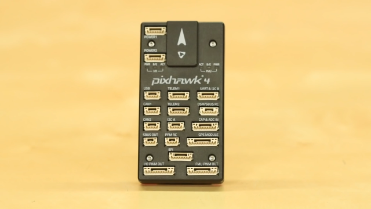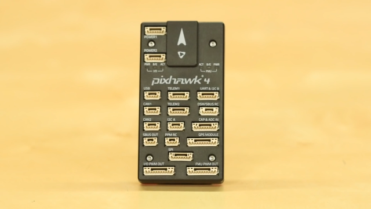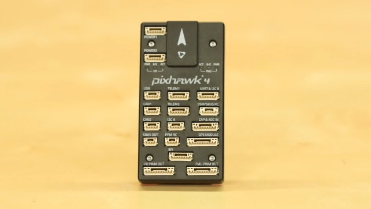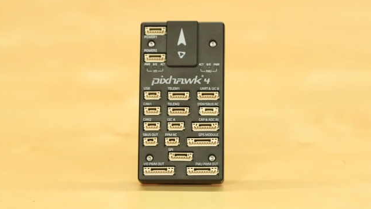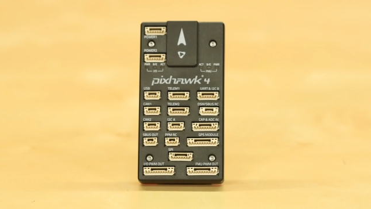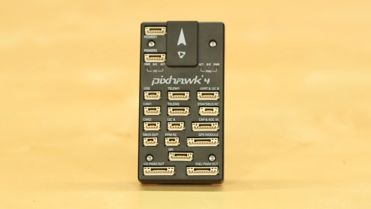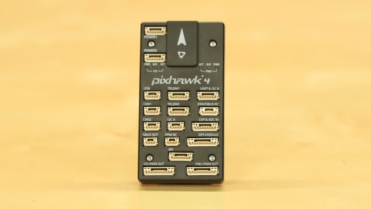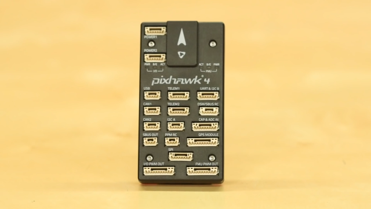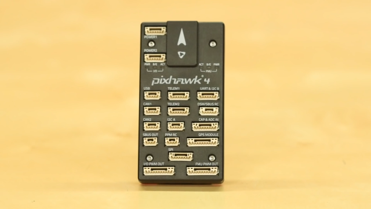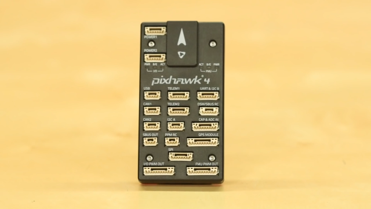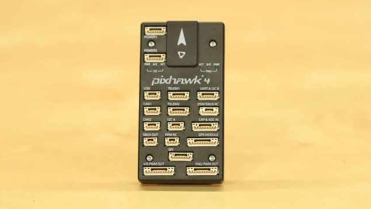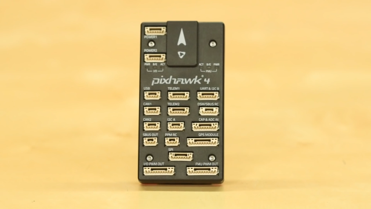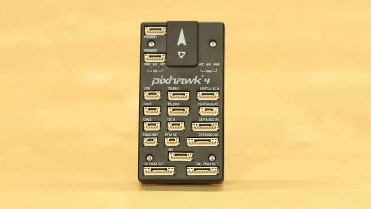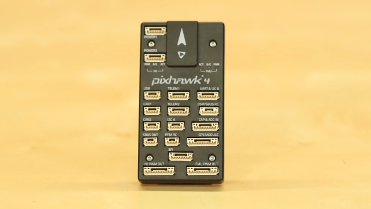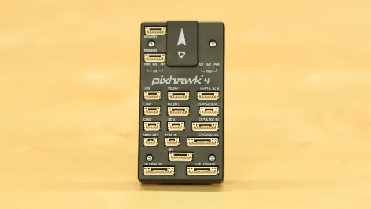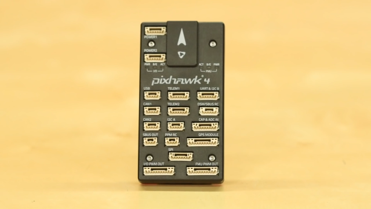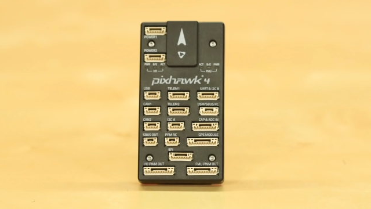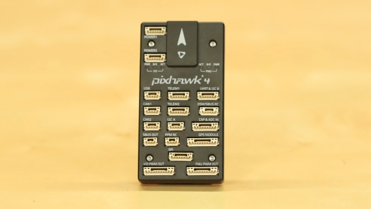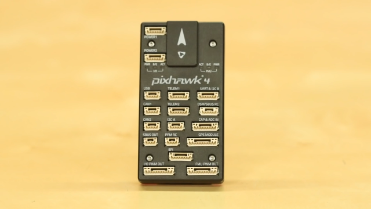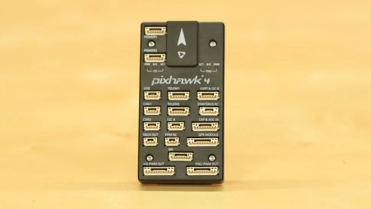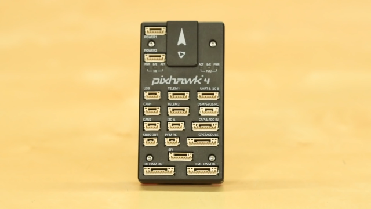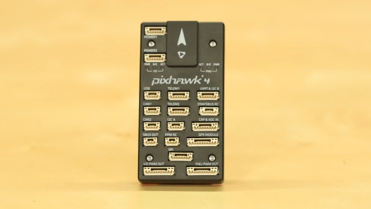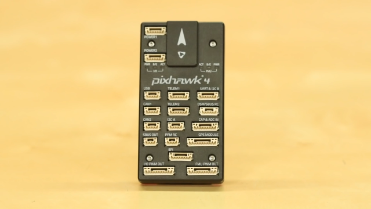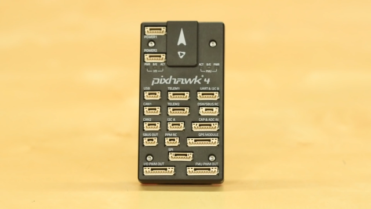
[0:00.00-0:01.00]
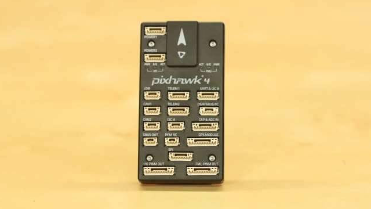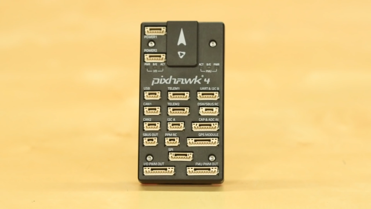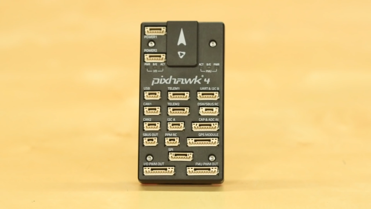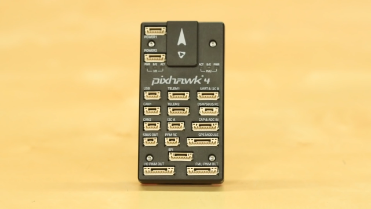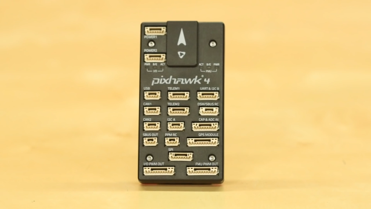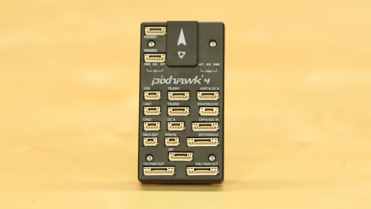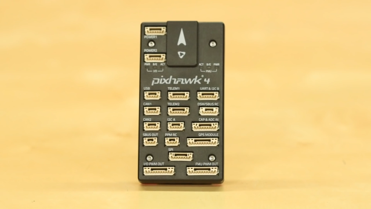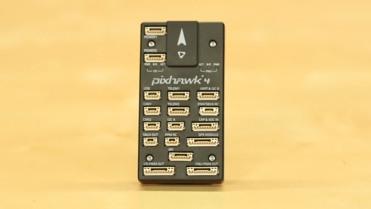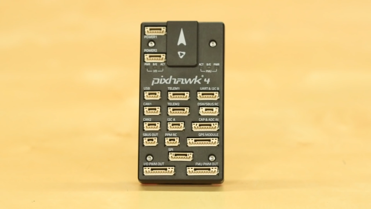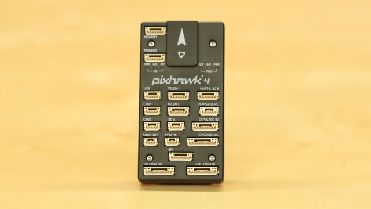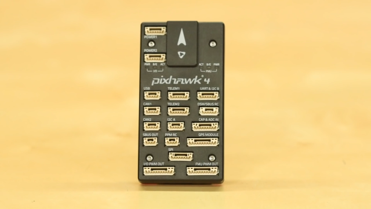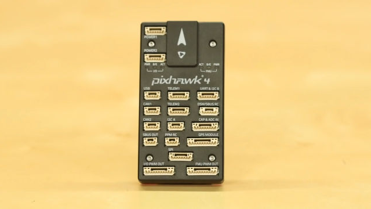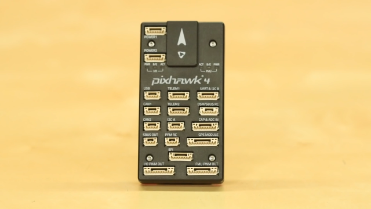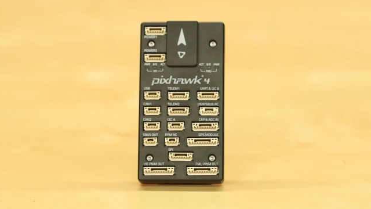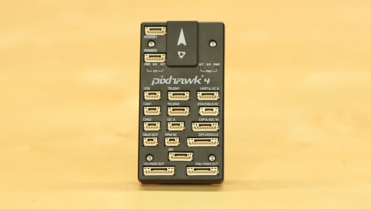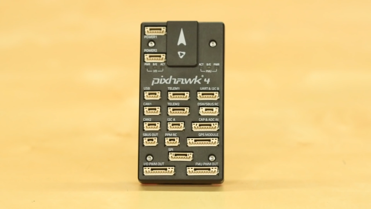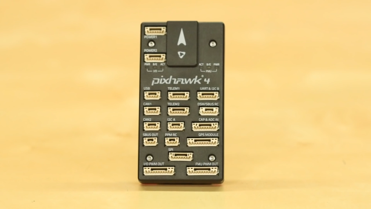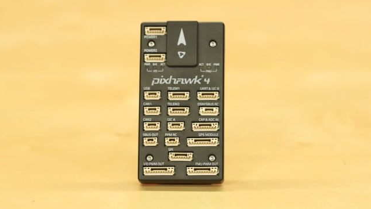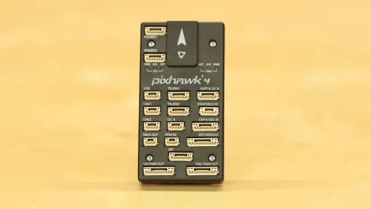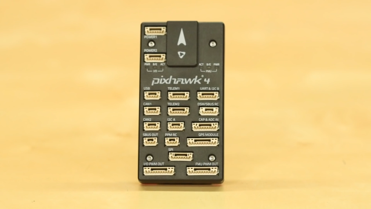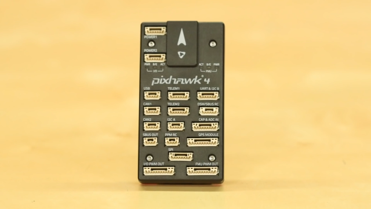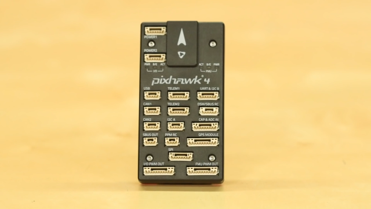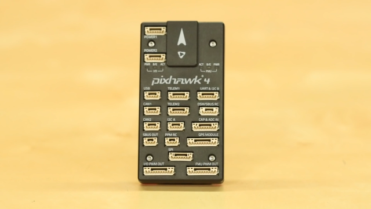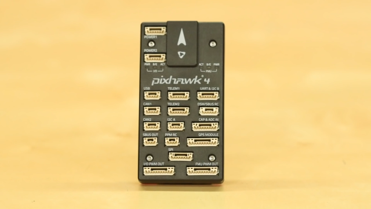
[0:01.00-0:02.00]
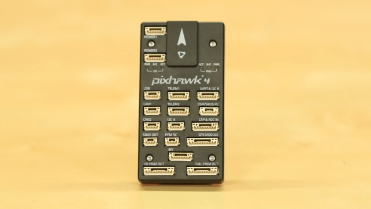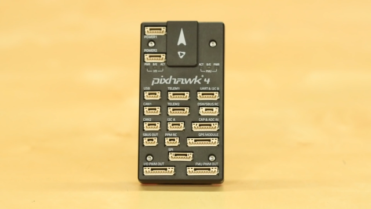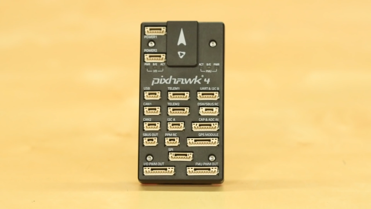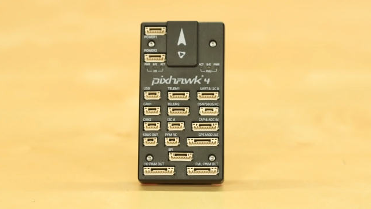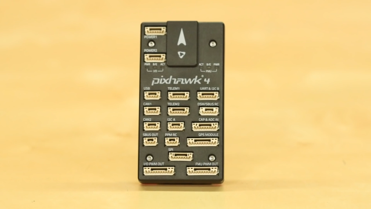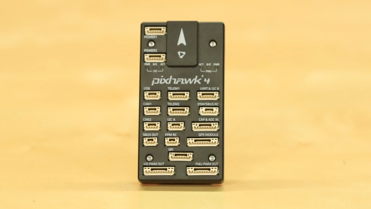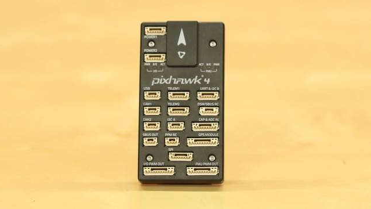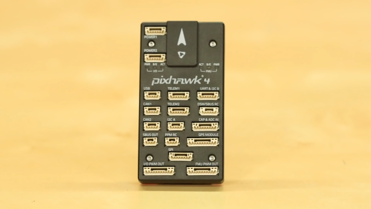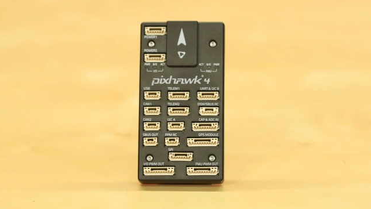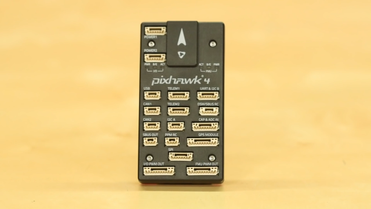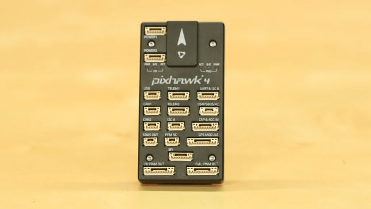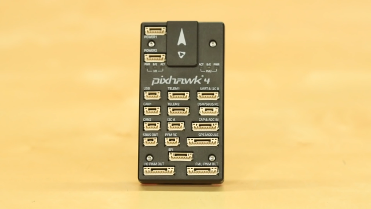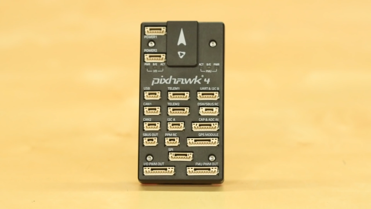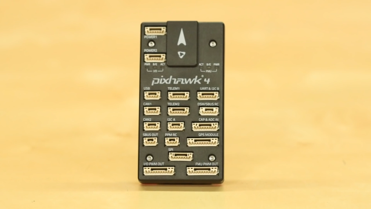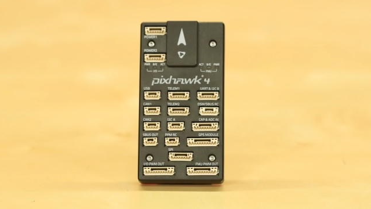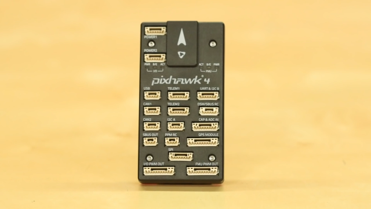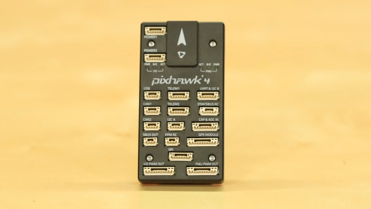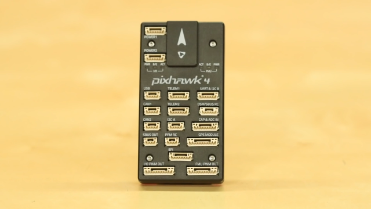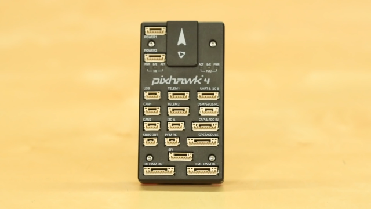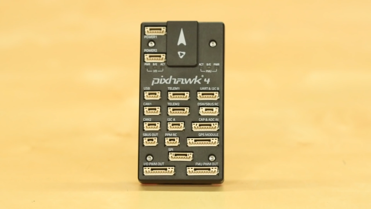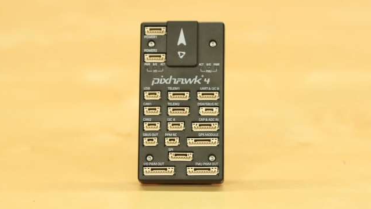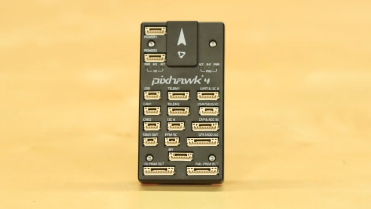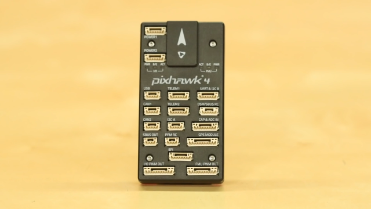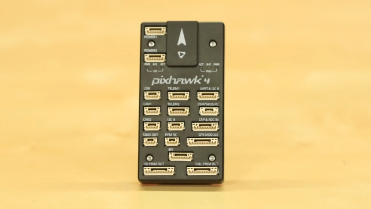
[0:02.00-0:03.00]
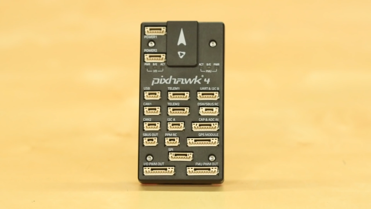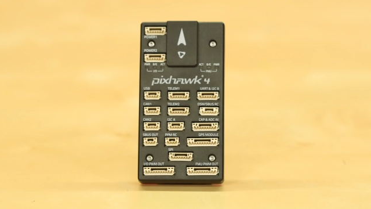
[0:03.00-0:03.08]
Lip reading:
[unreadable: no face in view]